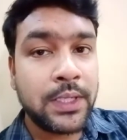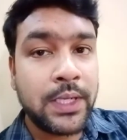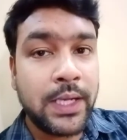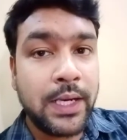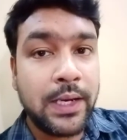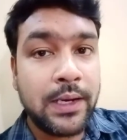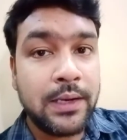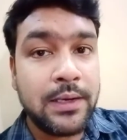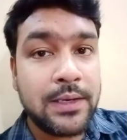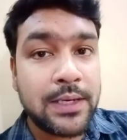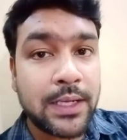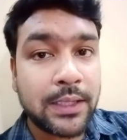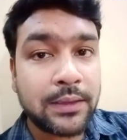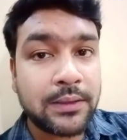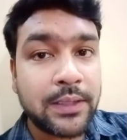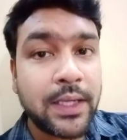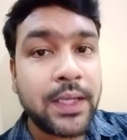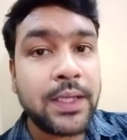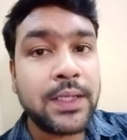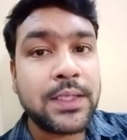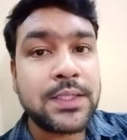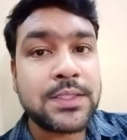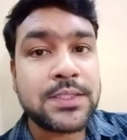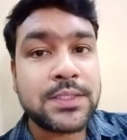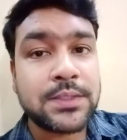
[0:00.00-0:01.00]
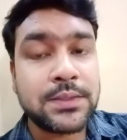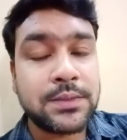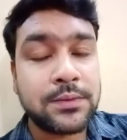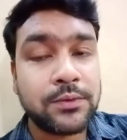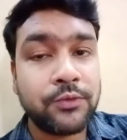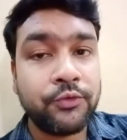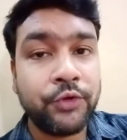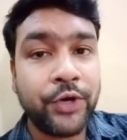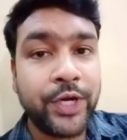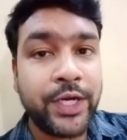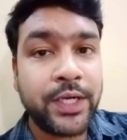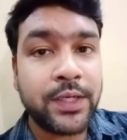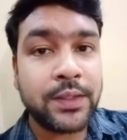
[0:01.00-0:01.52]
nothing is
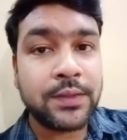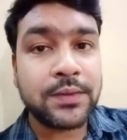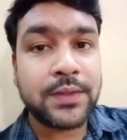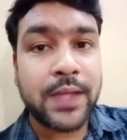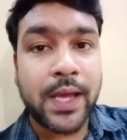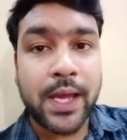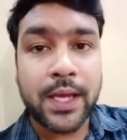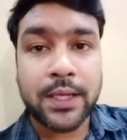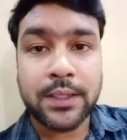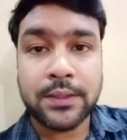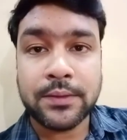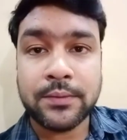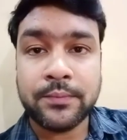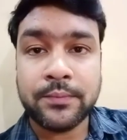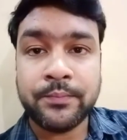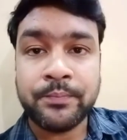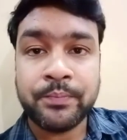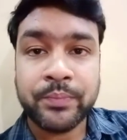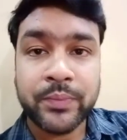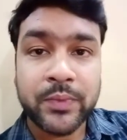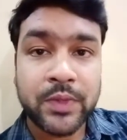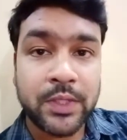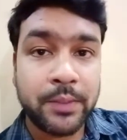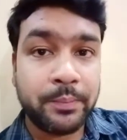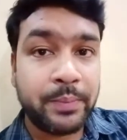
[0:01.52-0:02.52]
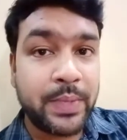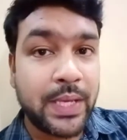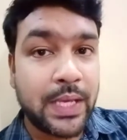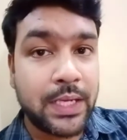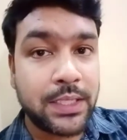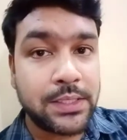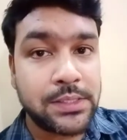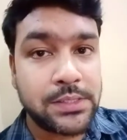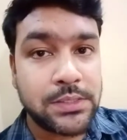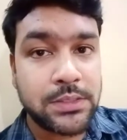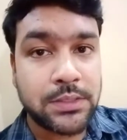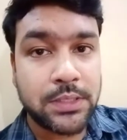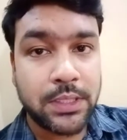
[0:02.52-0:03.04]
greater than the
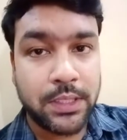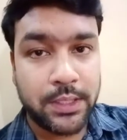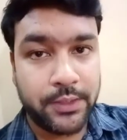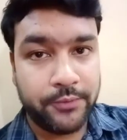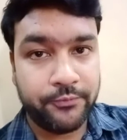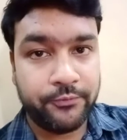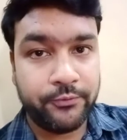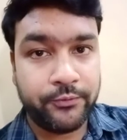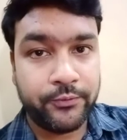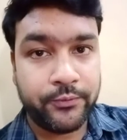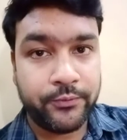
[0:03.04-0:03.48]
parents' love,